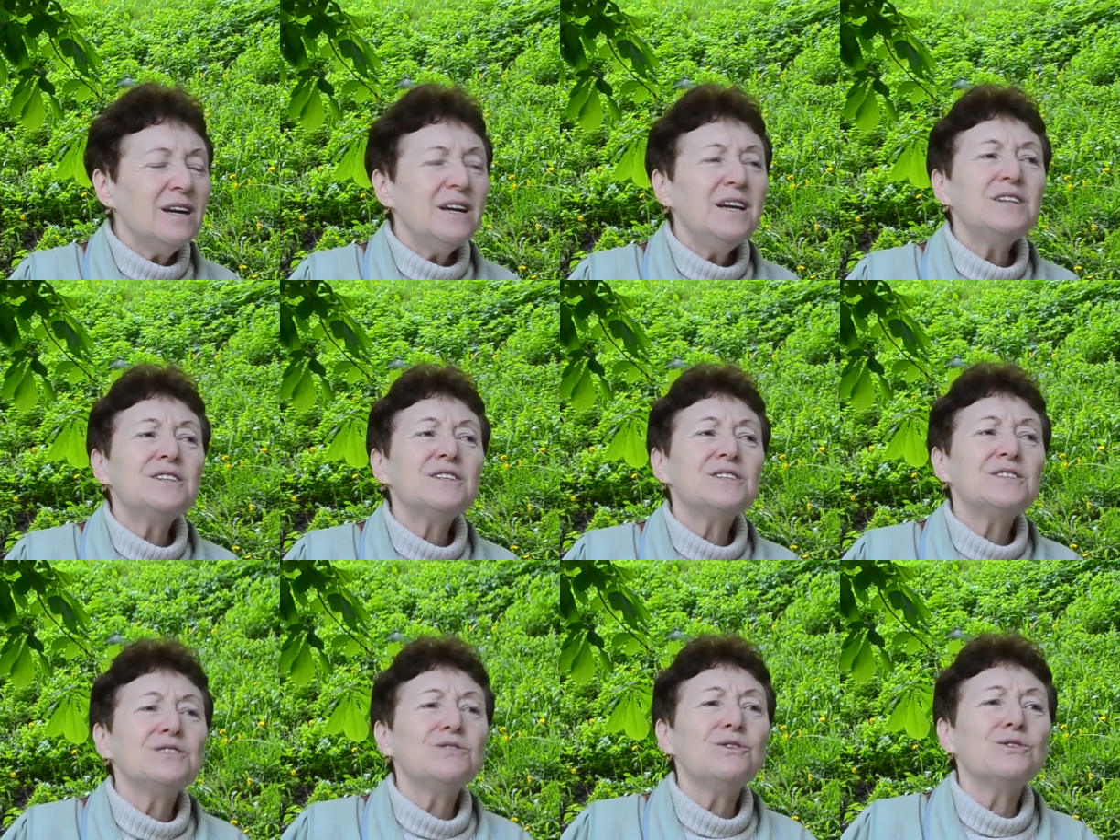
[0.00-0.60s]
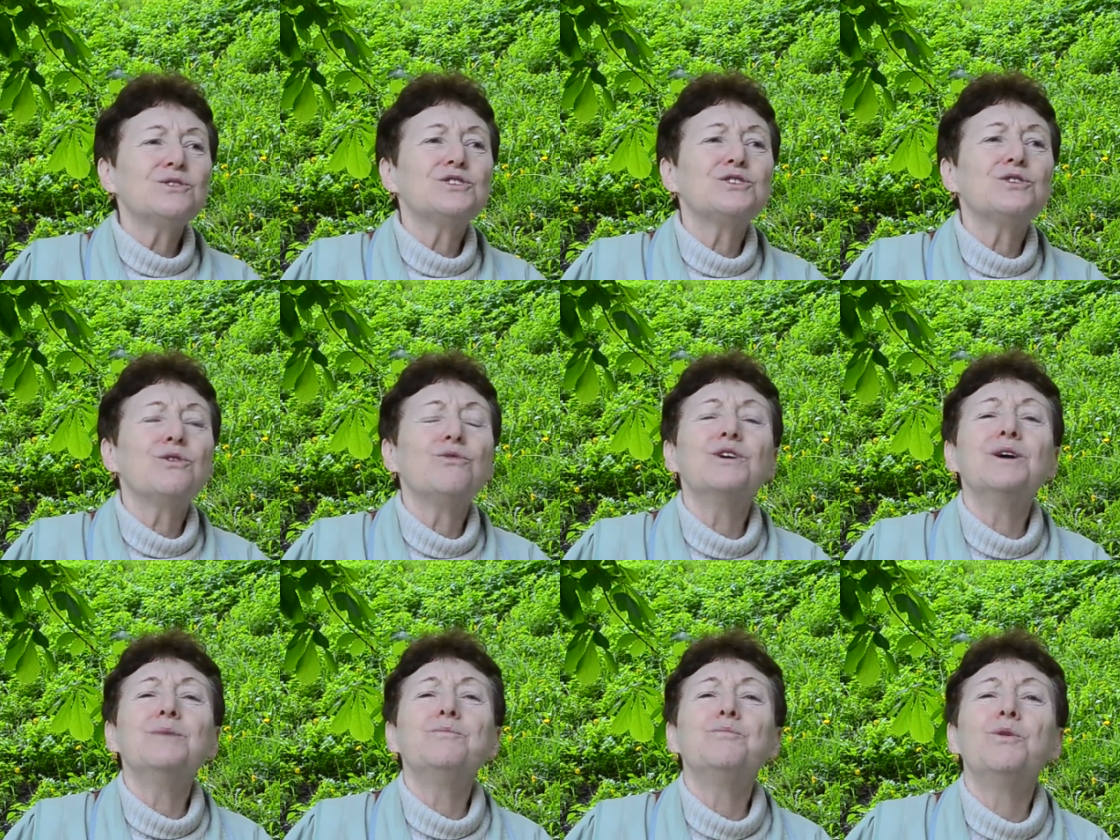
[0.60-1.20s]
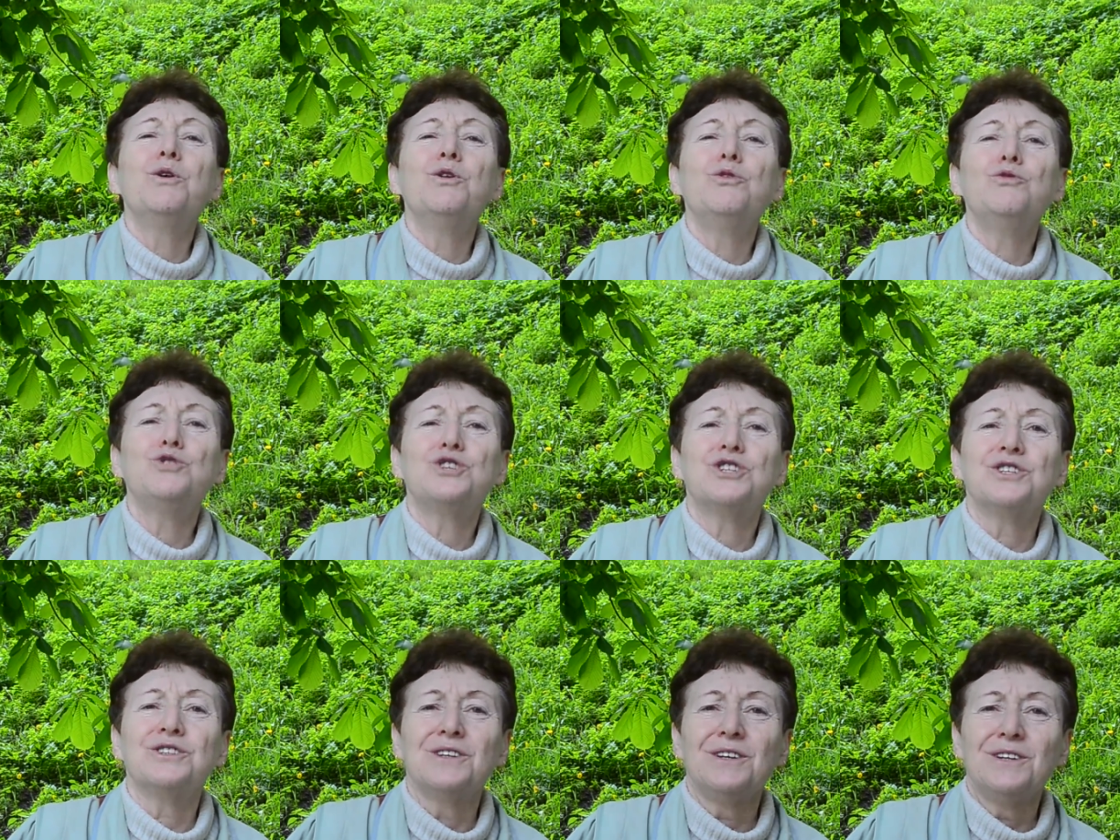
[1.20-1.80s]
It is not so
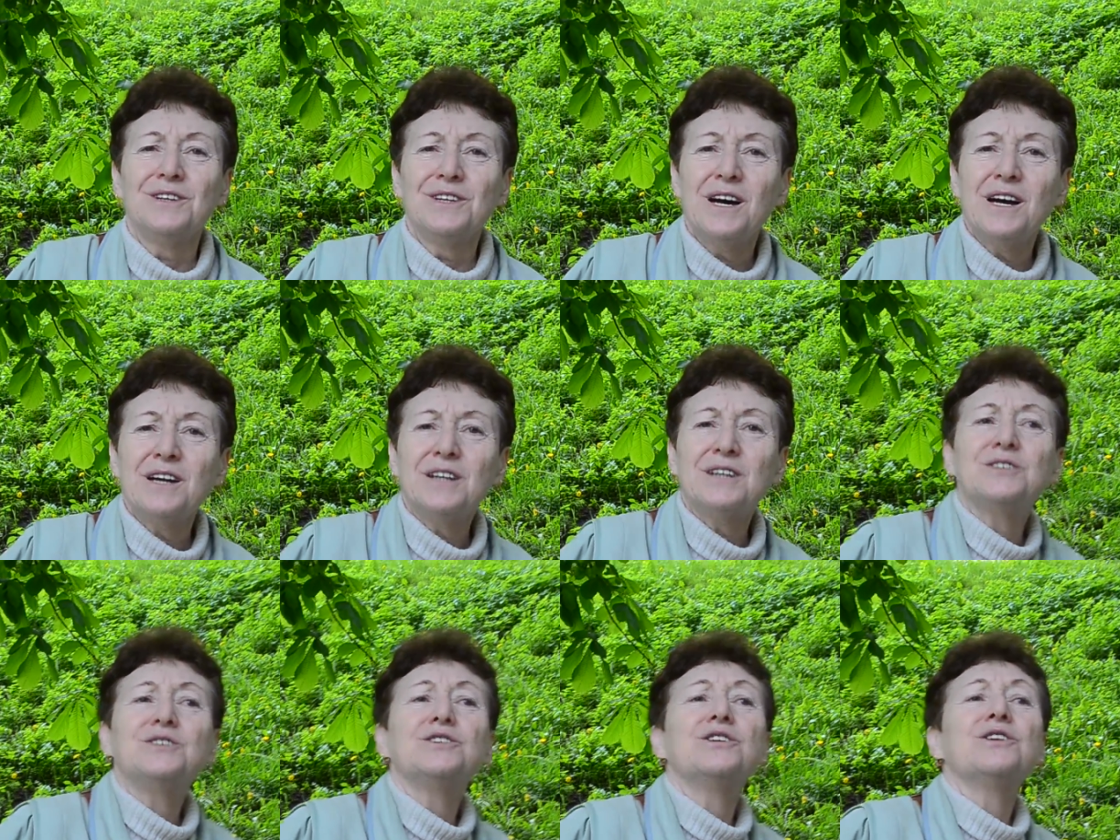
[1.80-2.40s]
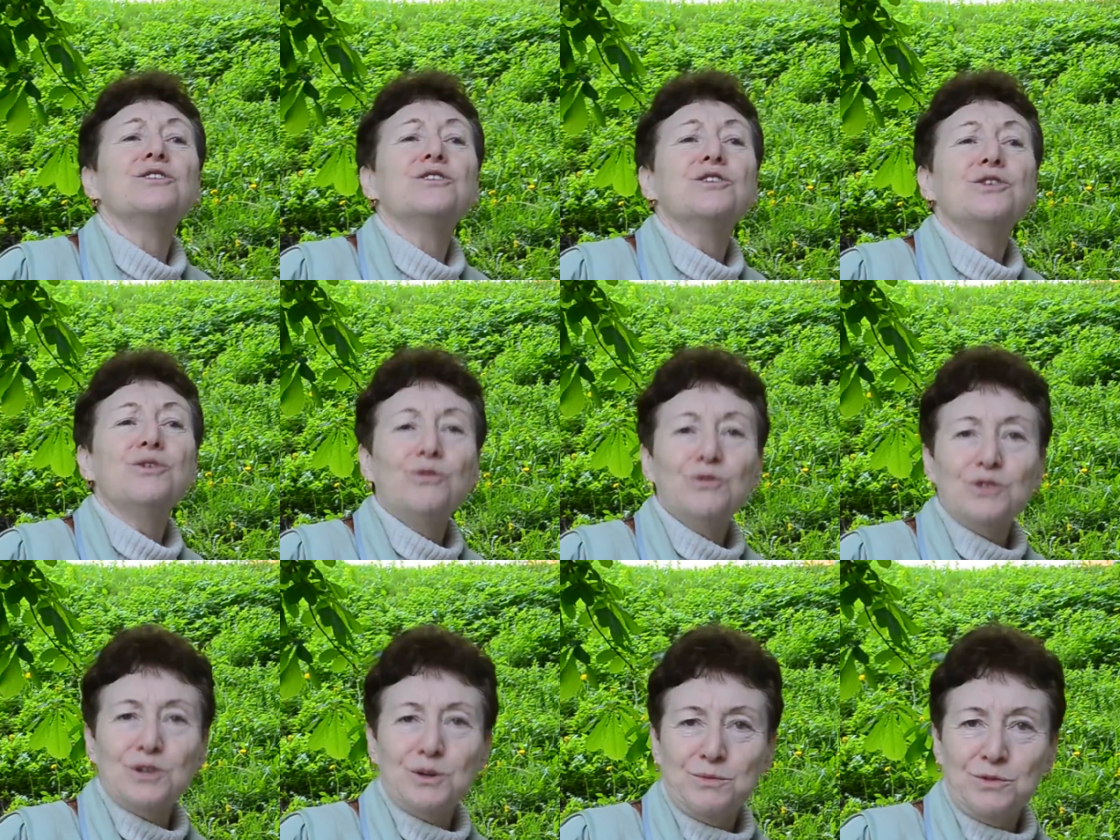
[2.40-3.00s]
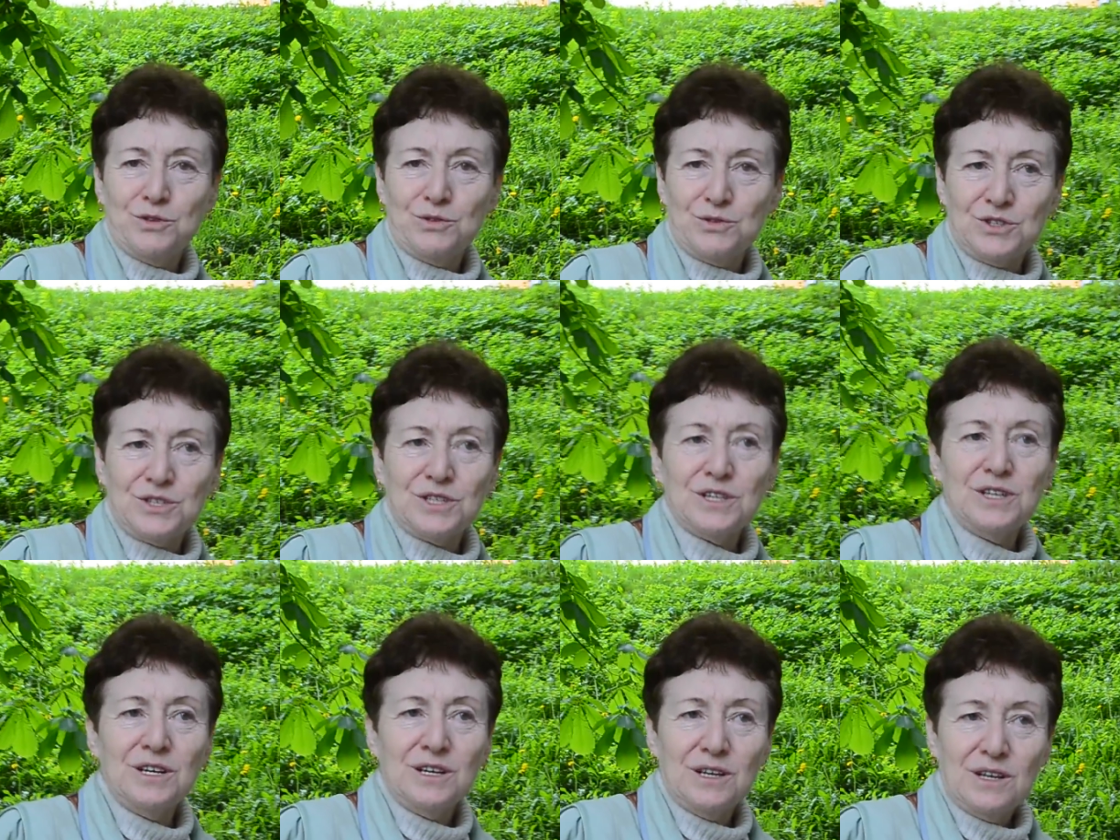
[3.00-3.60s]
emotional like Toljonim, you
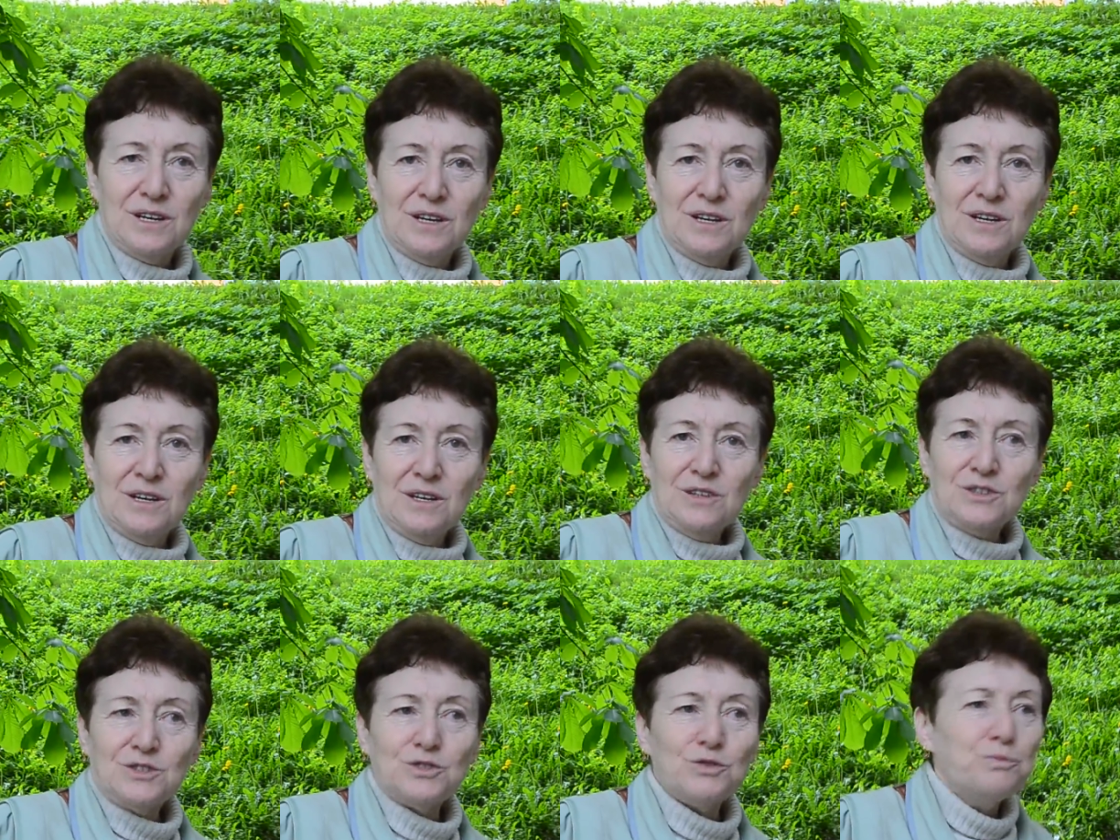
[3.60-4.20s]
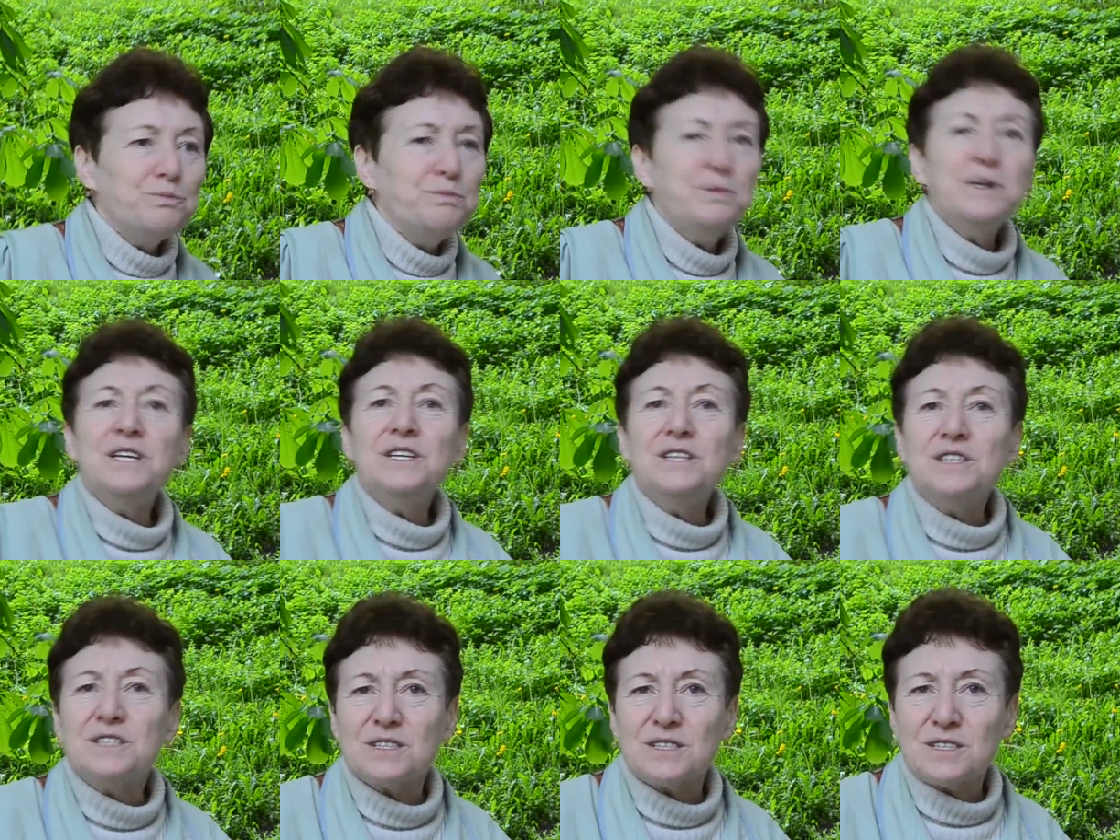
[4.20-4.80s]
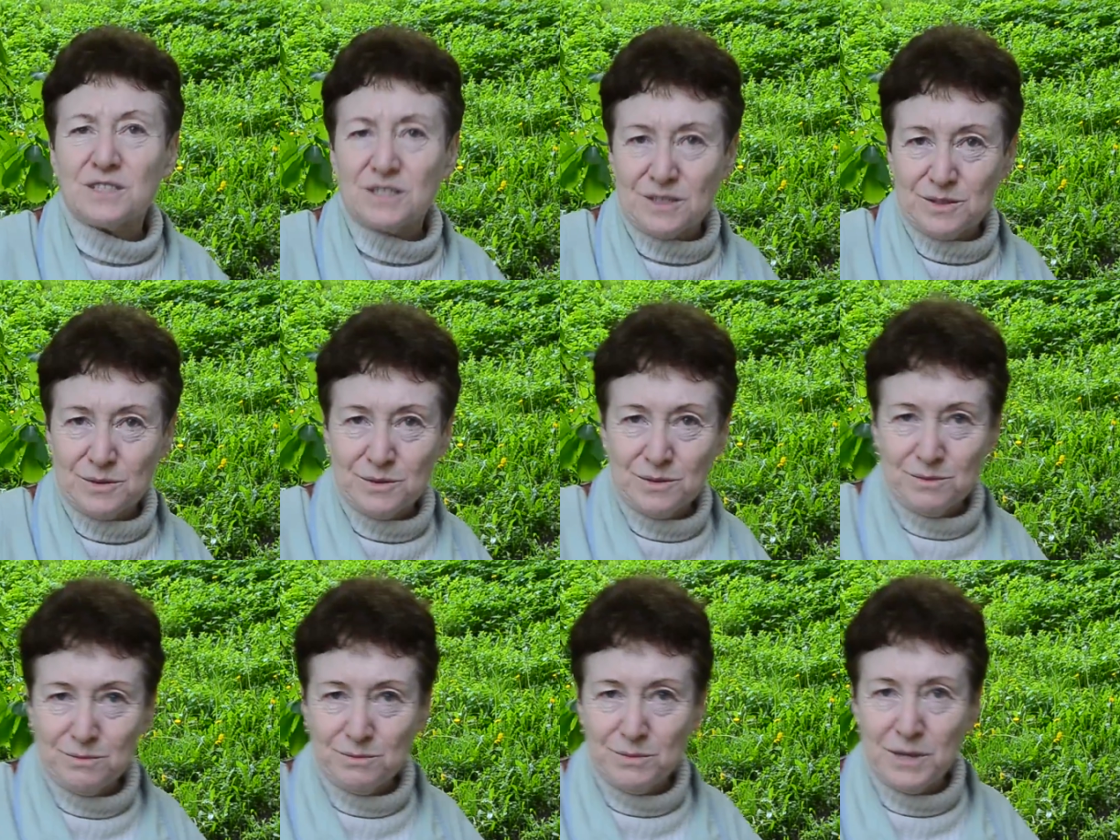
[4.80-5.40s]
see. So beasts,
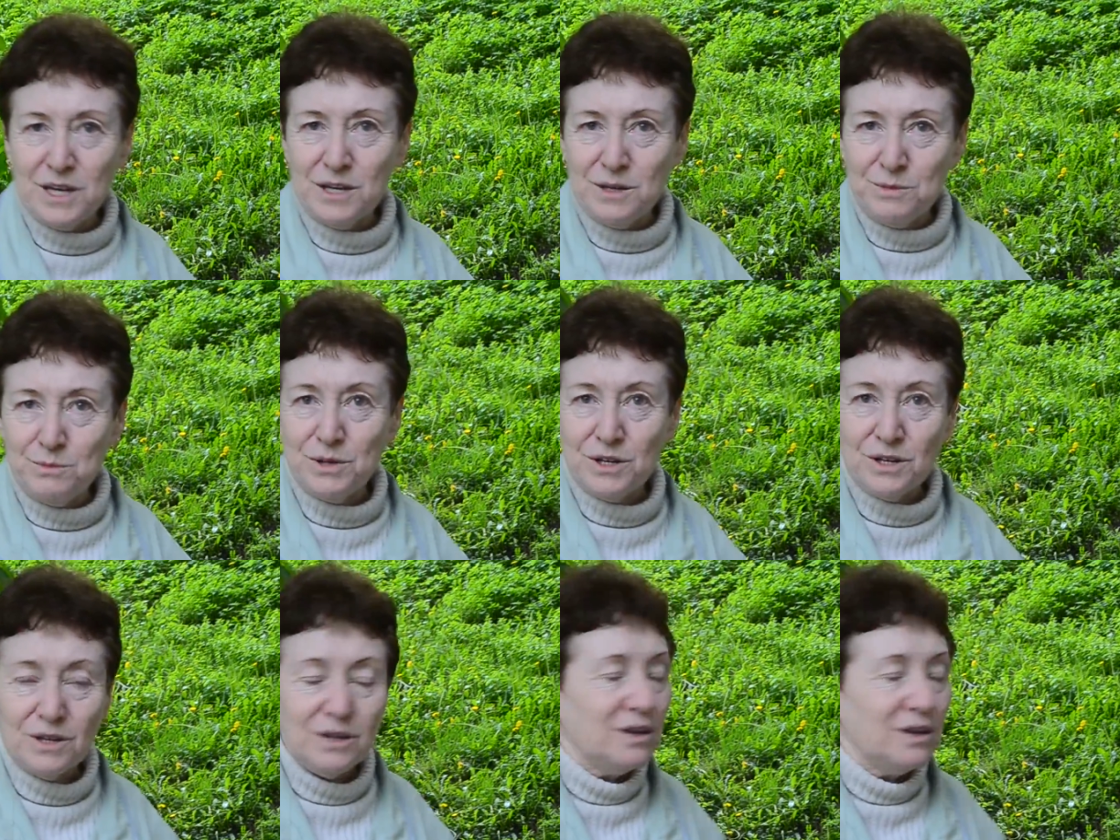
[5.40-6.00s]
maybe.